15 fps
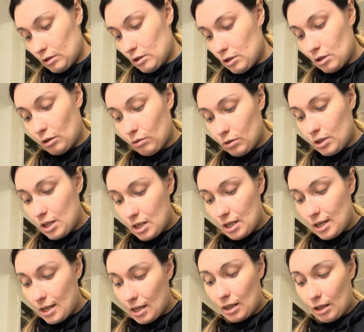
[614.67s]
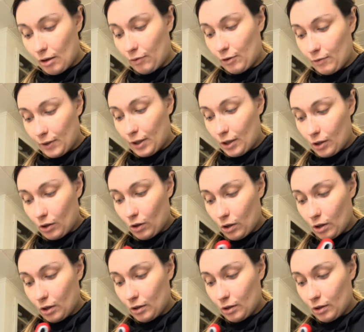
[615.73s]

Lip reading: you don't need it in there for very long,